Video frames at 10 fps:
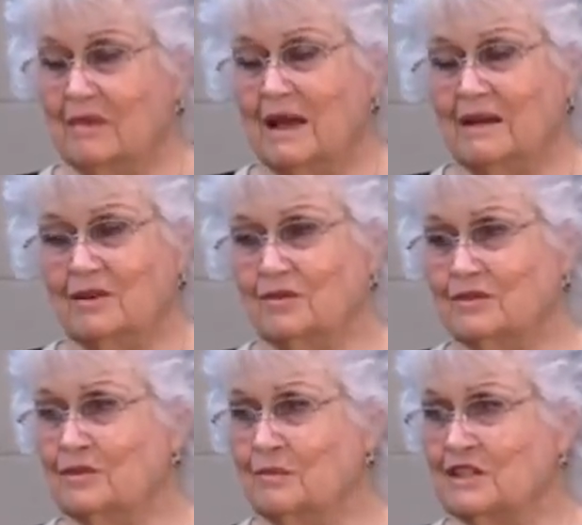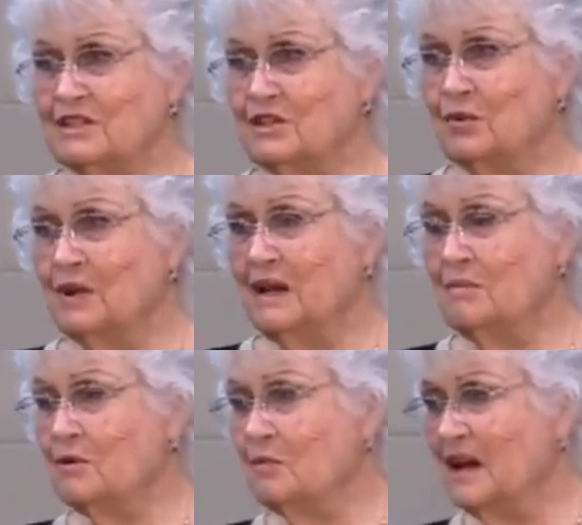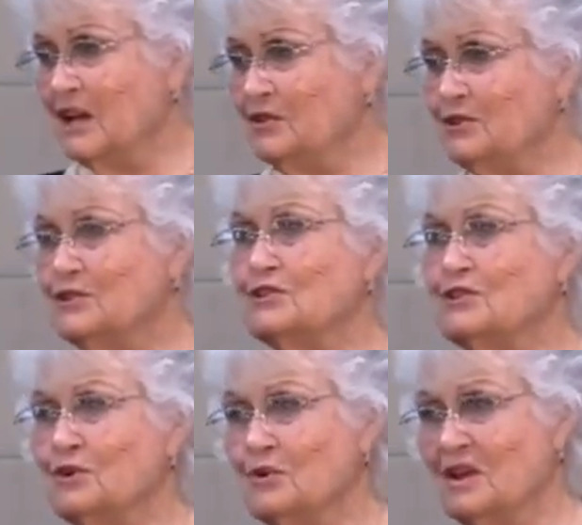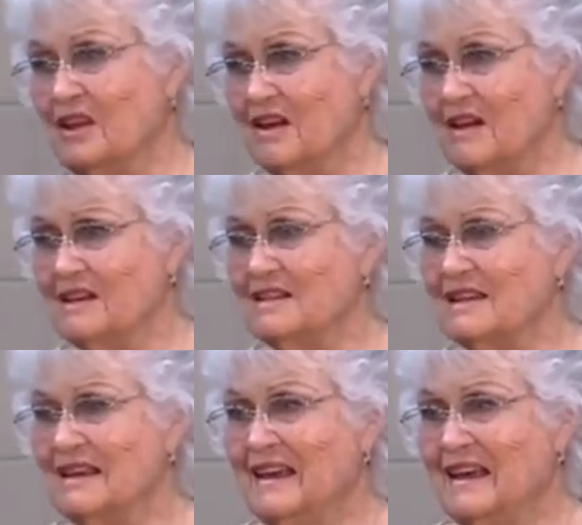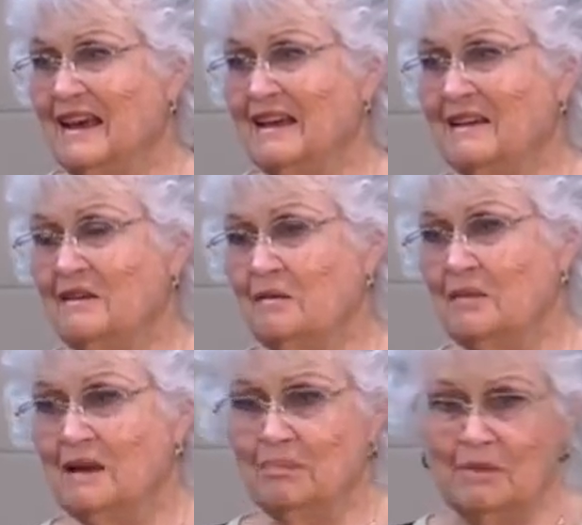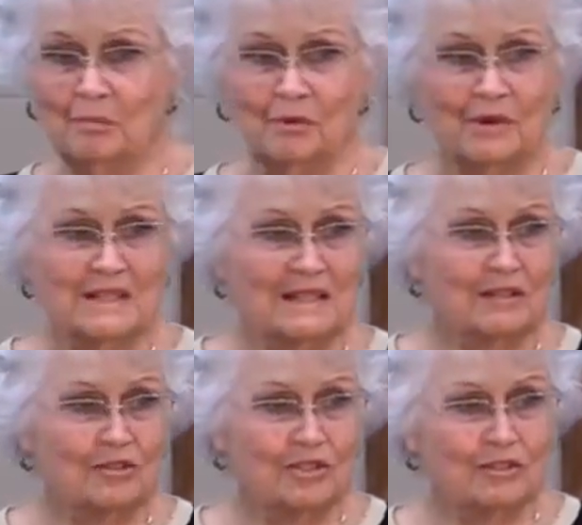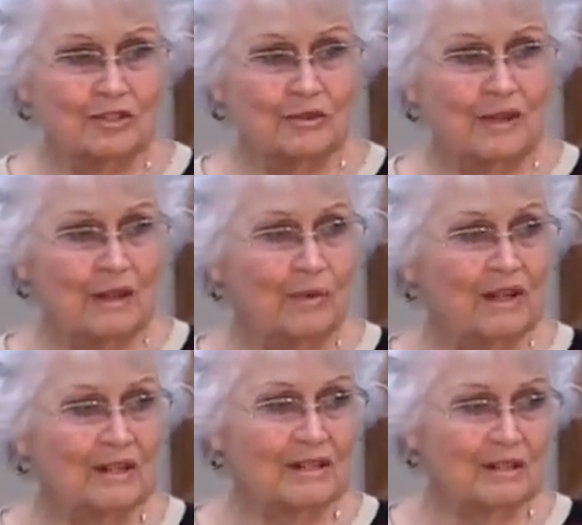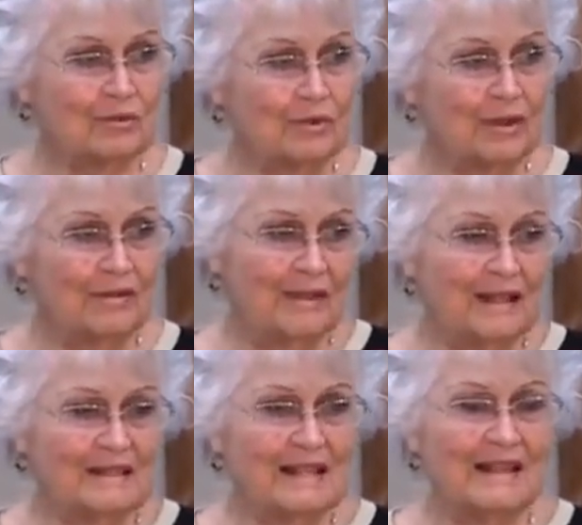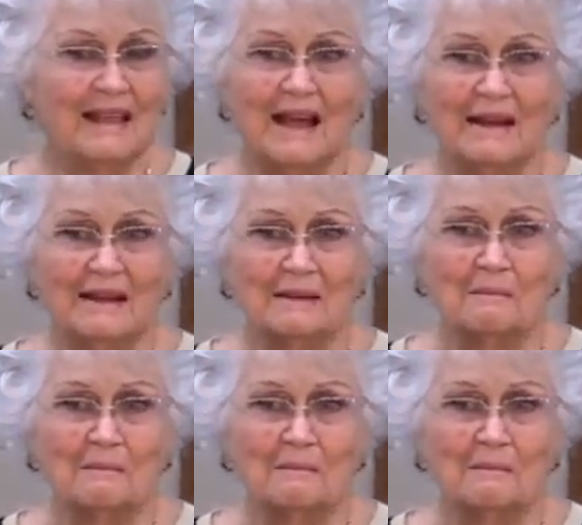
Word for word: I don't so much sew anymore, but I used to sew a lot and make the boys little shirts when they went to school and things like that.